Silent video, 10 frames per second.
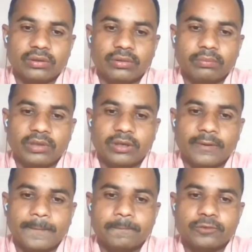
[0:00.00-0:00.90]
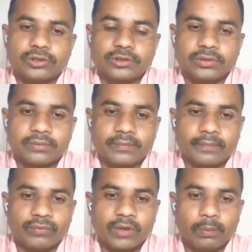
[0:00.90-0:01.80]
becomes
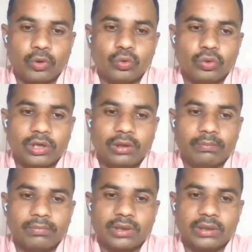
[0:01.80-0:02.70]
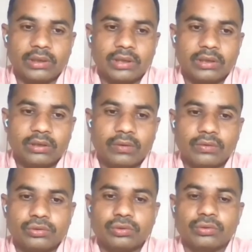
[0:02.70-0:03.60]
plural, but again you
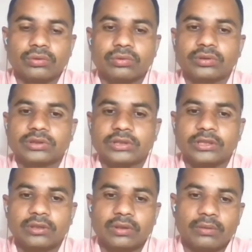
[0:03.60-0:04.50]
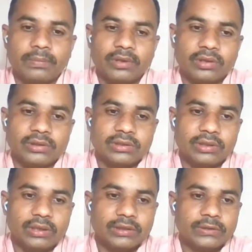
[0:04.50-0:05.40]
have to see the
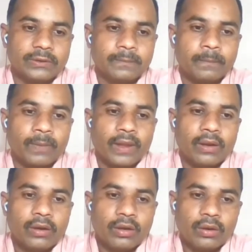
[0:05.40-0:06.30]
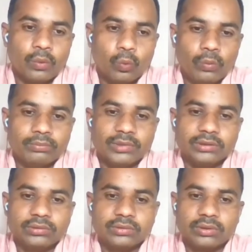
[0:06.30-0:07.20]
pronunciation.
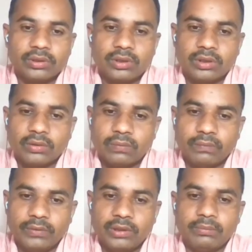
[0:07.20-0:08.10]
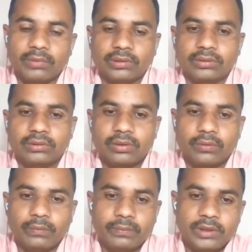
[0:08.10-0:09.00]
Woman, women,
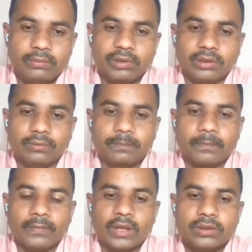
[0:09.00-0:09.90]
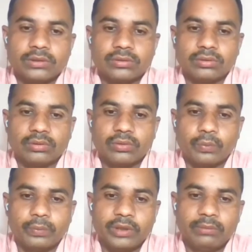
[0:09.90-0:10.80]
women.
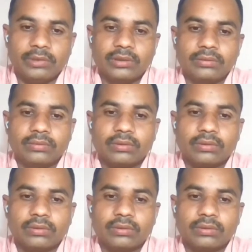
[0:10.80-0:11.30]
So women,